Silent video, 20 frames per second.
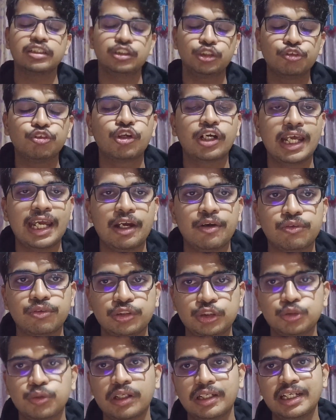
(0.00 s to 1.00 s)
you would have
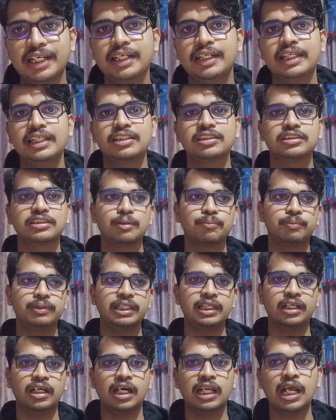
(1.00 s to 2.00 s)
your rating
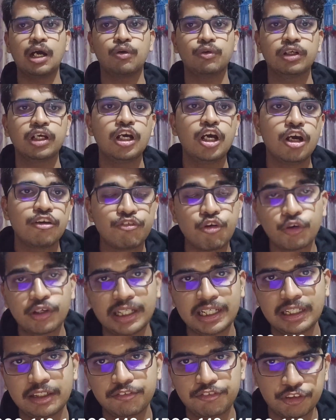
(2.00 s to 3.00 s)
something around
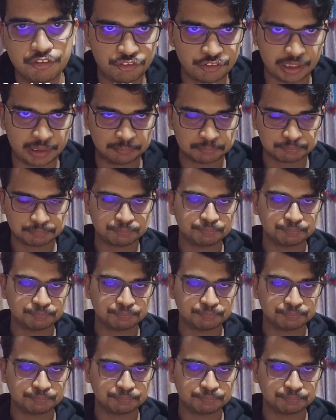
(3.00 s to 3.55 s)
1450.